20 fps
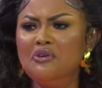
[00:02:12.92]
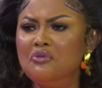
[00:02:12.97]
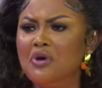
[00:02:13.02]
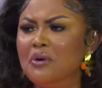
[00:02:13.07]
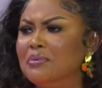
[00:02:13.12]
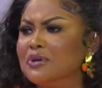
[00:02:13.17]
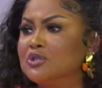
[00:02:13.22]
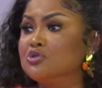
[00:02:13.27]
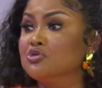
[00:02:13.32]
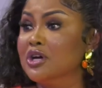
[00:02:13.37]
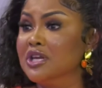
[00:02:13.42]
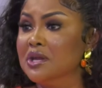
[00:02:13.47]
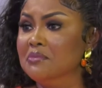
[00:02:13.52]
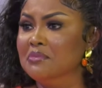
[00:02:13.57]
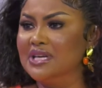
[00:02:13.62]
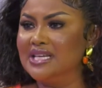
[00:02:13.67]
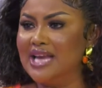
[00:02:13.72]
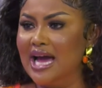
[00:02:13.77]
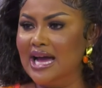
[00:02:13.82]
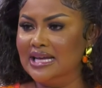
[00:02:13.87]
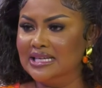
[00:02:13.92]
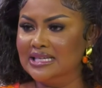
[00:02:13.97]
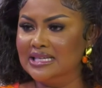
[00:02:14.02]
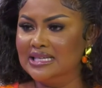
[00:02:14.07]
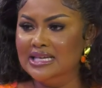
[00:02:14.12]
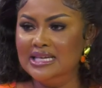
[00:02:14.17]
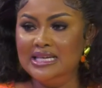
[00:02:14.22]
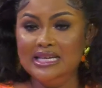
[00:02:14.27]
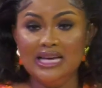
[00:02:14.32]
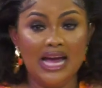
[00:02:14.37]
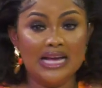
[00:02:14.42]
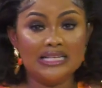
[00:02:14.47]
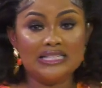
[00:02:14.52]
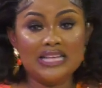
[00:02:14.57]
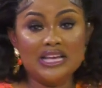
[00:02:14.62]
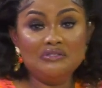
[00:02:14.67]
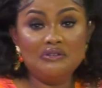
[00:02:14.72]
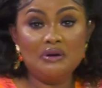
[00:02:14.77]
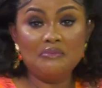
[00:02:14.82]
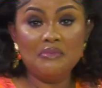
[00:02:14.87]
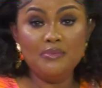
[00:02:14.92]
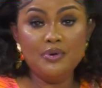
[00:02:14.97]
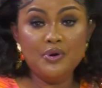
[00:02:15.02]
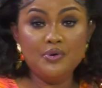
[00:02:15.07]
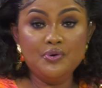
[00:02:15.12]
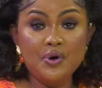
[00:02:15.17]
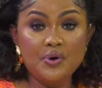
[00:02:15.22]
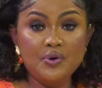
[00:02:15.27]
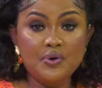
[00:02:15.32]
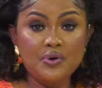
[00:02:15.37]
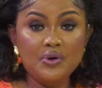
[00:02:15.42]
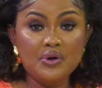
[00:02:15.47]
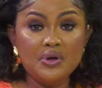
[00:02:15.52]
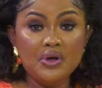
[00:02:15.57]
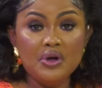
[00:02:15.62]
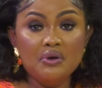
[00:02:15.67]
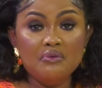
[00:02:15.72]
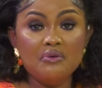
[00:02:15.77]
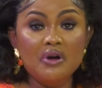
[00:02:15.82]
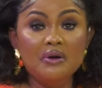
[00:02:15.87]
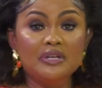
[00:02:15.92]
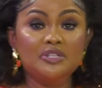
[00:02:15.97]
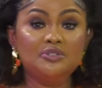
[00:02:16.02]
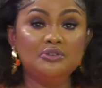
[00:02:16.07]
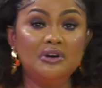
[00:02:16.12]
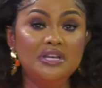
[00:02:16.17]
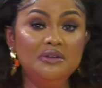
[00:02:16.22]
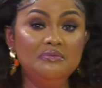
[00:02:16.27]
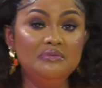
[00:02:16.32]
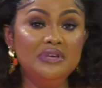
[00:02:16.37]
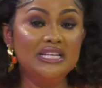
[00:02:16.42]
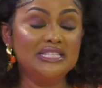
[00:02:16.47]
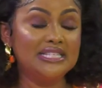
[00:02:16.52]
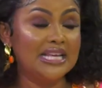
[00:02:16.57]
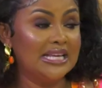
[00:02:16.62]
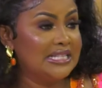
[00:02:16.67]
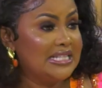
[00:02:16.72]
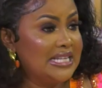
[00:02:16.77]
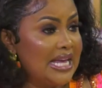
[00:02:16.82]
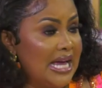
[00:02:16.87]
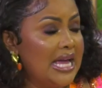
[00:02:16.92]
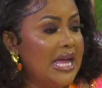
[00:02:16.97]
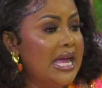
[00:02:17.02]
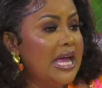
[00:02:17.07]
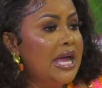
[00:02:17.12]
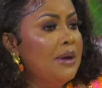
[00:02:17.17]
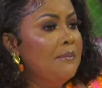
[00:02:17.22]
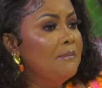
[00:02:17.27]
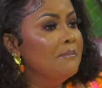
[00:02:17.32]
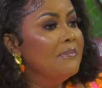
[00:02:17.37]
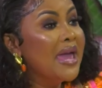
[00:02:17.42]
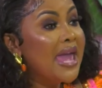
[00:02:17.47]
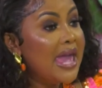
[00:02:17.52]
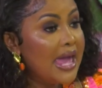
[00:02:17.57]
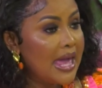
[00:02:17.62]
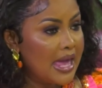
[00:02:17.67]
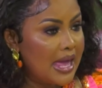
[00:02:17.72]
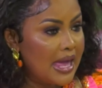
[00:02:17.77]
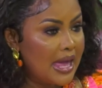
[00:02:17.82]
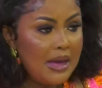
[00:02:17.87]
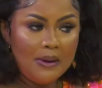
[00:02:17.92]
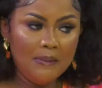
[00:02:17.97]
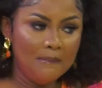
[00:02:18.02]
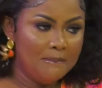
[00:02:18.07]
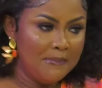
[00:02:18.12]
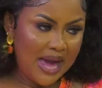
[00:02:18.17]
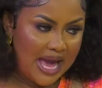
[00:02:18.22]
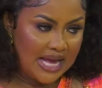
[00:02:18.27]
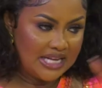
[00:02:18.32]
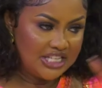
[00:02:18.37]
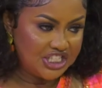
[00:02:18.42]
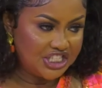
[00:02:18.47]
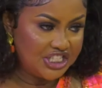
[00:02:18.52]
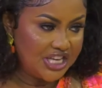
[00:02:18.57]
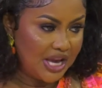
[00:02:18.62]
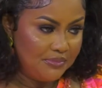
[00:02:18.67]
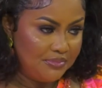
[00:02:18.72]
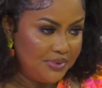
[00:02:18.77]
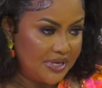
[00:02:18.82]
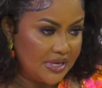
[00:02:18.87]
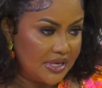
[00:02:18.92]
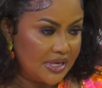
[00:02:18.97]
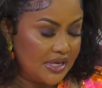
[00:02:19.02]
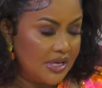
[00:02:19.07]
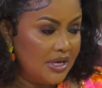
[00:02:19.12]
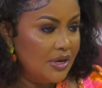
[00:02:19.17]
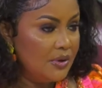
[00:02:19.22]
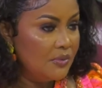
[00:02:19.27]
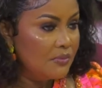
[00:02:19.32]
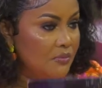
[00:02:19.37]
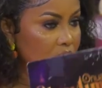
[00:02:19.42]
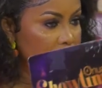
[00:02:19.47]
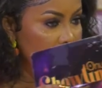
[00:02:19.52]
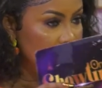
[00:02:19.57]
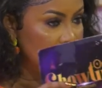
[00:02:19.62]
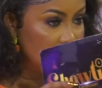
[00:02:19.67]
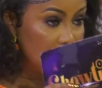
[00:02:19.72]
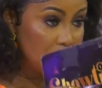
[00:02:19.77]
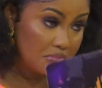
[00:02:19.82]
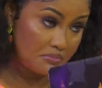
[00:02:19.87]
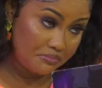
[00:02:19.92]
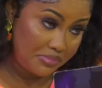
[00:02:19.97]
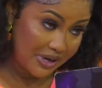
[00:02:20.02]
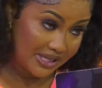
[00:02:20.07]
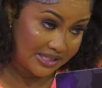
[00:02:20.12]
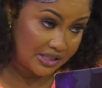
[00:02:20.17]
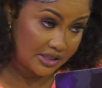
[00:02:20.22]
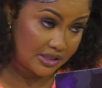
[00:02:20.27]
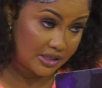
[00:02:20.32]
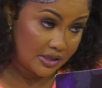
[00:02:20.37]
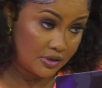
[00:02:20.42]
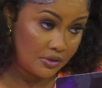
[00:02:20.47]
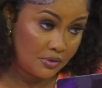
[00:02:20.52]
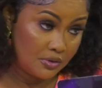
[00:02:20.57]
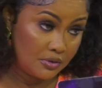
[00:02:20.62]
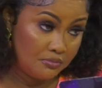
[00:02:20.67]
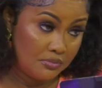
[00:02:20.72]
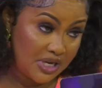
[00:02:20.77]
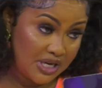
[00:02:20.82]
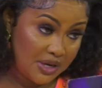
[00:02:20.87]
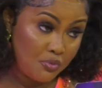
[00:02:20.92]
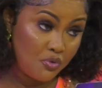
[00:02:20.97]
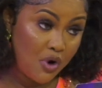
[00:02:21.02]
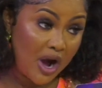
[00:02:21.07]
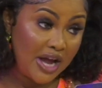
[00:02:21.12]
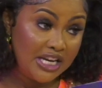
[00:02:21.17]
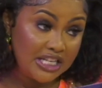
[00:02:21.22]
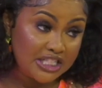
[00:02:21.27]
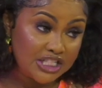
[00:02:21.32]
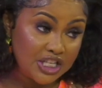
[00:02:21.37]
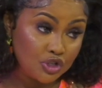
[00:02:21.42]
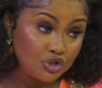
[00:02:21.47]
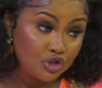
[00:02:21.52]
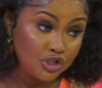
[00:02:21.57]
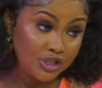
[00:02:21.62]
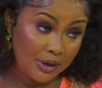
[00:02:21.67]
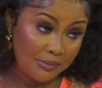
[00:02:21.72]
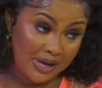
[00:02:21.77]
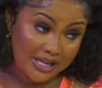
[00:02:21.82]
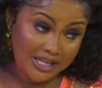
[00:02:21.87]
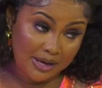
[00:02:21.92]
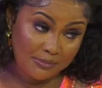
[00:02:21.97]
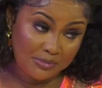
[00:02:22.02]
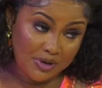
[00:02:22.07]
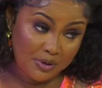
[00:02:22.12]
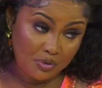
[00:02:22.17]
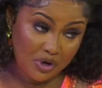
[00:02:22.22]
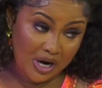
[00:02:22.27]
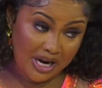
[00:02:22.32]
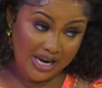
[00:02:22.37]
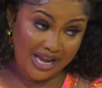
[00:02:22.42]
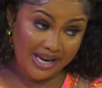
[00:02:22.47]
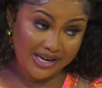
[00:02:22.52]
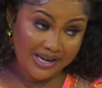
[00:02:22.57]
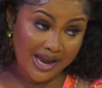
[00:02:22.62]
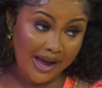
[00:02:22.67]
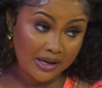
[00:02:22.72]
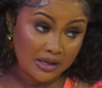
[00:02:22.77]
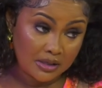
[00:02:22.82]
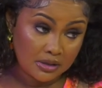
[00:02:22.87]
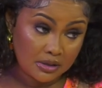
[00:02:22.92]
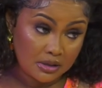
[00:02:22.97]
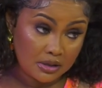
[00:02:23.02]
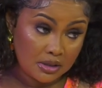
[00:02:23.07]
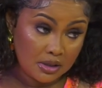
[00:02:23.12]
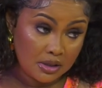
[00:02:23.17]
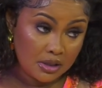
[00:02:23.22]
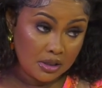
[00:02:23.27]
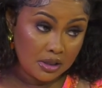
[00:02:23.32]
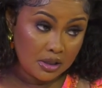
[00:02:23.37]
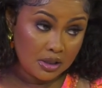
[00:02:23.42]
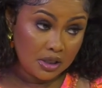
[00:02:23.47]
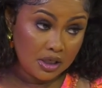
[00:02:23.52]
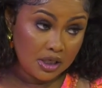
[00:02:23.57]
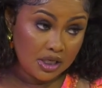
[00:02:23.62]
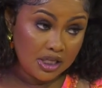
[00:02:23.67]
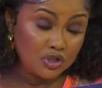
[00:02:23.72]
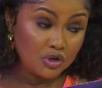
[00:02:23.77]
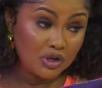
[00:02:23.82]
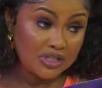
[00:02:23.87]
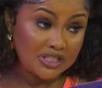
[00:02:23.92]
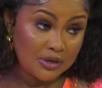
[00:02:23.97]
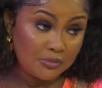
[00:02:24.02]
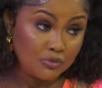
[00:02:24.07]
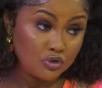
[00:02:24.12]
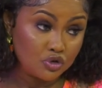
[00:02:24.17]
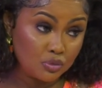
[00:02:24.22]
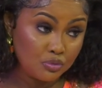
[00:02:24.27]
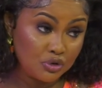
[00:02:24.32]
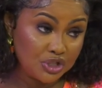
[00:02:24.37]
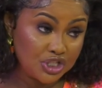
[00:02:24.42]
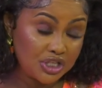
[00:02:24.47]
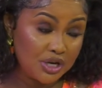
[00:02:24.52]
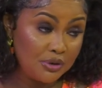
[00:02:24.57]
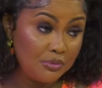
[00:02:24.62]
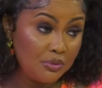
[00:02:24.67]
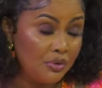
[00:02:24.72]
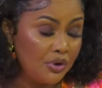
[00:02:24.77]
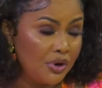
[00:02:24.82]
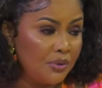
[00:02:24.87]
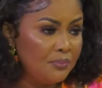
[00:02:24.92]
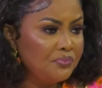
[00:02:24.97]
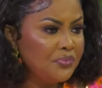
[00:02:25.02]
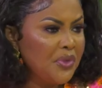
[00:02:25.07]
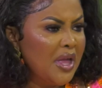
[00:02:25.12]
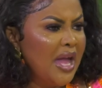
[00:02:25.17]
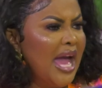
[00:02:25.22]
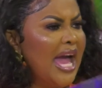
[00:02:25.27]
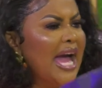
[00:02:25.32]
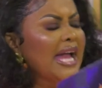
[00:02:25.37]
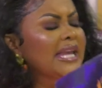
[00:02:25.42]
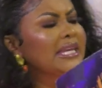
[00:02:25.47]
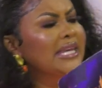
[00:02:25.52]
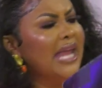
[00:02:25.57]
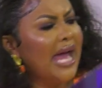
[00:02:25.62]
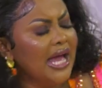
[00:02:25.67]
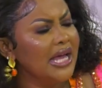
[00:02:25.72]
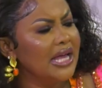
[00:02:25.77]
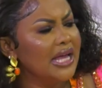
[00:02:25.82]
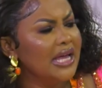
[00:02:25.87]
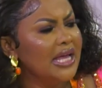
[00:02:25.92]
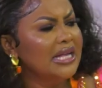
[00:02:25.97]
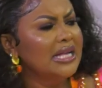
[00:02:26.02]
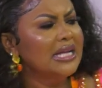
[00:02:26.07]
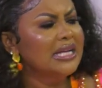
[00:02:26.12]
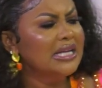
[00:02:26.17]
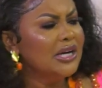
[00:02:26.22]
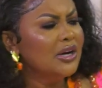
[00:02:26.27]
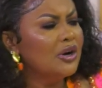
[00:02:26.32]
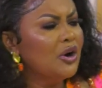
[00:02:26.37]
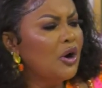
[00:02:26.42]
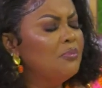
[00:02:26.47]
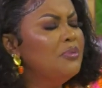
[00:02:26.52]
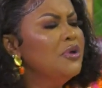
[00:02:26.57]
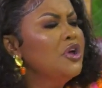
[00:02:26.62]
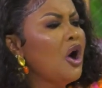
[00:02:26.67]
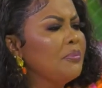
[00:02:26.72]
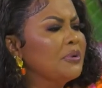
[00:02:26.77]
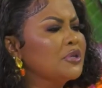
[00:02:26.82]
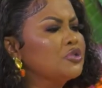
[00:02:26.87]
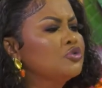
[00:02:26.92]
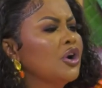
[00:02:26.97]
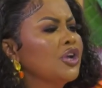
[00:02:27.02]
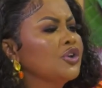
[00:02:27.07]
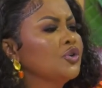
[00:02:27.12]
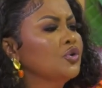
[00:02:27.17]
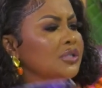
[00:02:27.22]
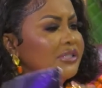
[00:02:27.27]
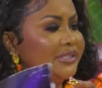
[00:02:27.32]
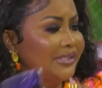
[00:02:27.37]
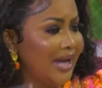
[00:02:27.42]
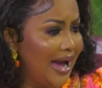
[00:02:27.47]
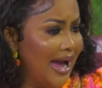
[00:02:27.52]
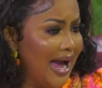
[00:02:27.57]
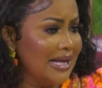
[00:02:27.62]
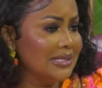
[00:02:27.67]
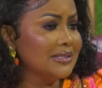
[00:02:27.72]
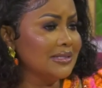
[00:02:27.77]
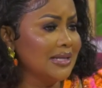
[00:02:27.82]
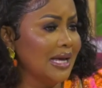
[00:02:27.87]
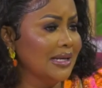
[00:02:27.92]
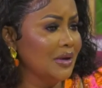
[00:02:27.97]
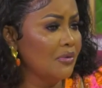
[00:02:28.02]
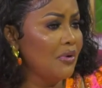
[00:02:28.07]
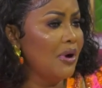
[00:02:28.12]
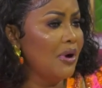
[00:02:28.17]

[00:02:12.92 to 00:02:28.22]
we pursue an emeda and son of mammy row, we pursue an emmy sense. Me, man, she be but minimum one is so there by Yam no one another. Into us, I much and ne, Obi or person or that and son